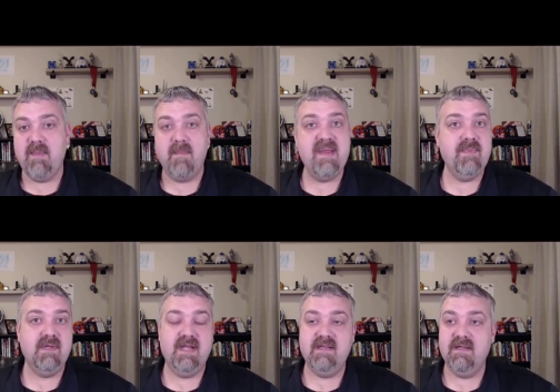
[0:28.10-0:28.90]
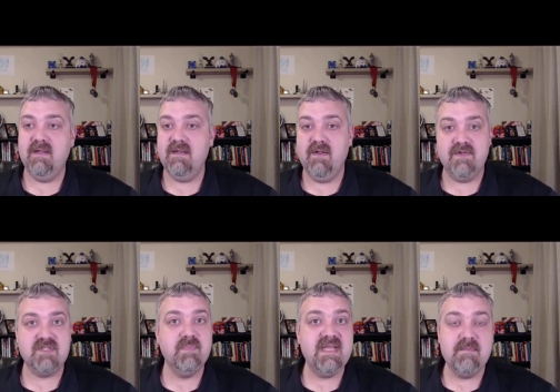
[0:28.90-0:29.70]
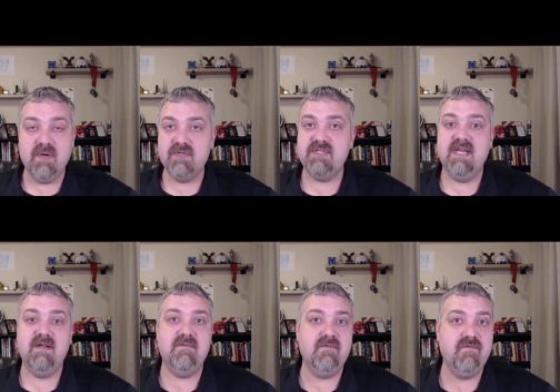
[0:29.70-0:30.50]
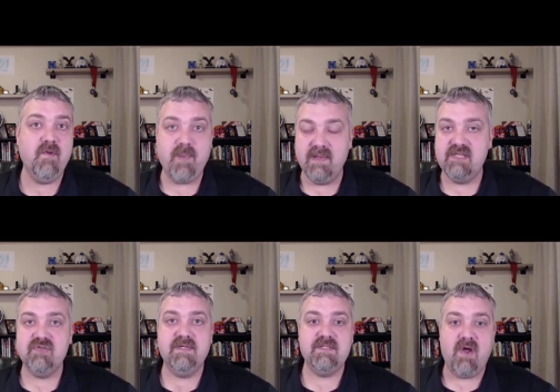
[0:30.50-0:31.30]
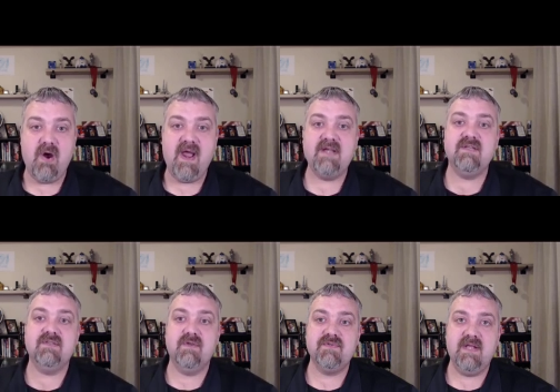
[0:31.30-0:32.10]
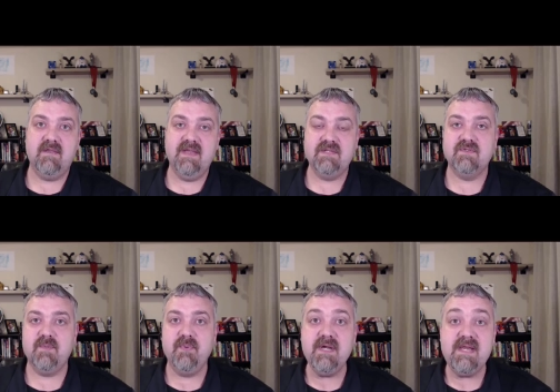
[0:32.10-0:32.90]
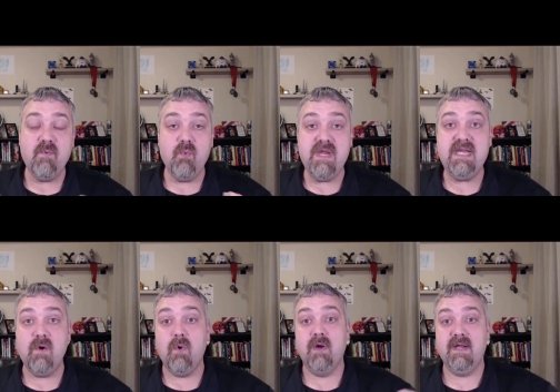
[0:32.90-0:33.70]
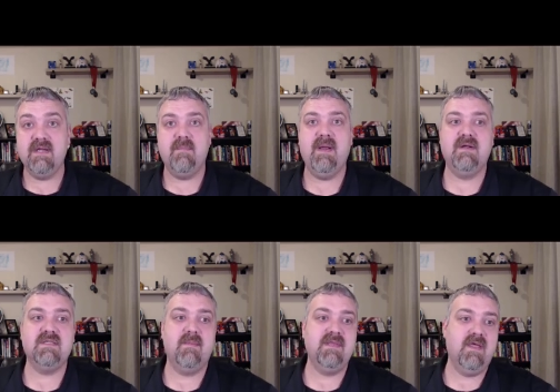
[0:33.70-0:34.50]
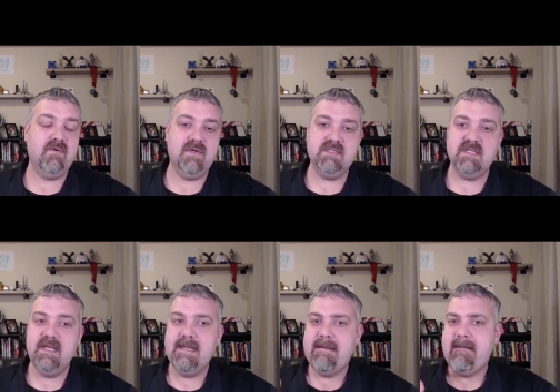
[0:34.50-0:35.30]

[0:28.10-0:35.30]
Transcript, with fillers: You hear about people getting, you know, their spleen bursting and football injuries, car accidents, those kind of things. So it's a pretty weak organ compared to some of the other ones.